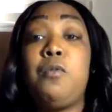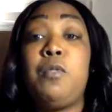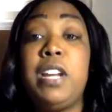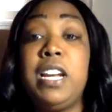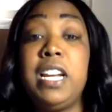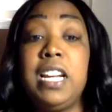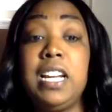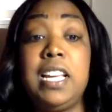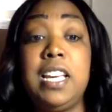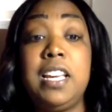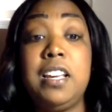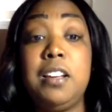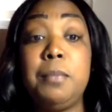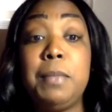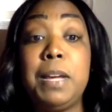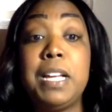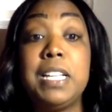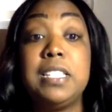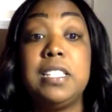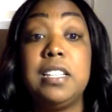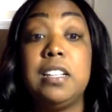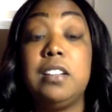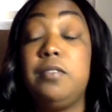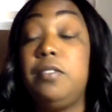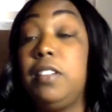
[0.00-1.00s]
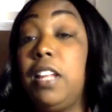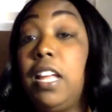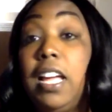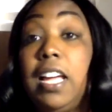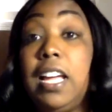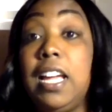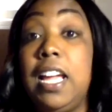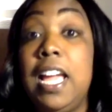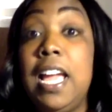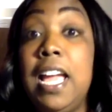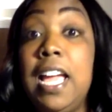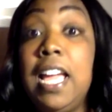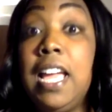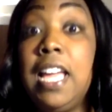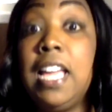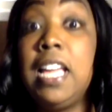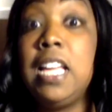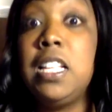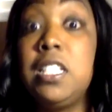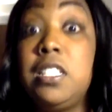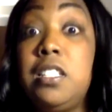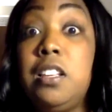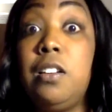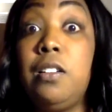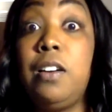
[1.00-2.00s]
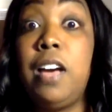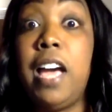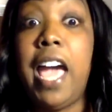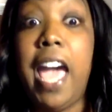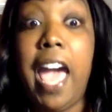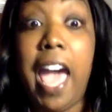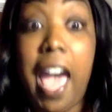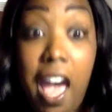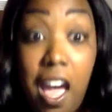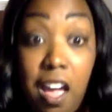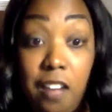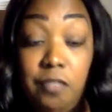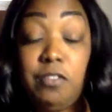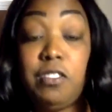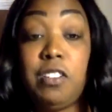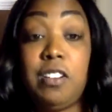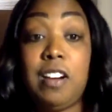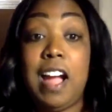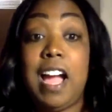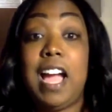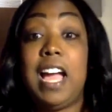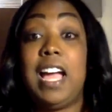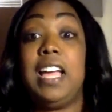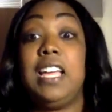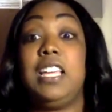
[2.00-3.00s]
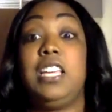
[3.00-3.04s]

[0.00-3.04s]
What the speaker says: ready to kill myself. Like, so after I,